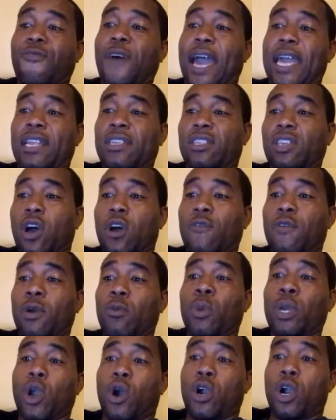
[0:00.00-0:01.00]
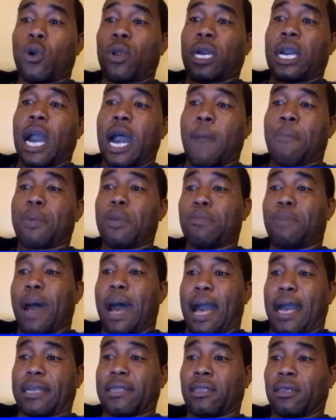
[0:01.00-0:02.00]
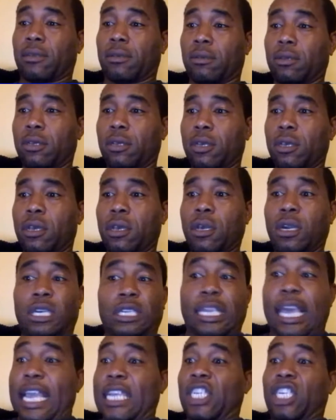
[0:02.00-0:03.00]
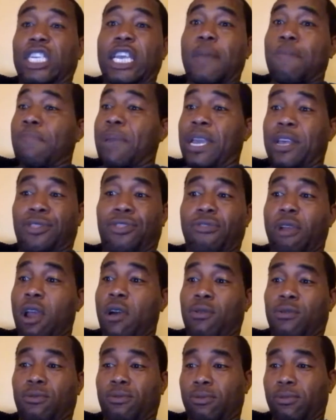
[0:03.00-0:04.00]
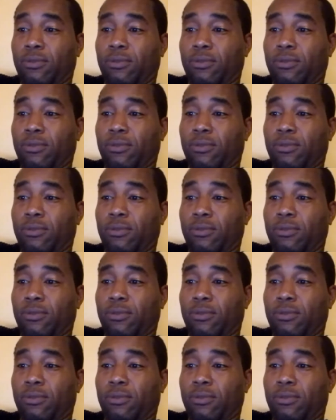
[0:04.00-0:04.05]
fight is over, we're going to go to CompuBox. Because ain't shit being thrown.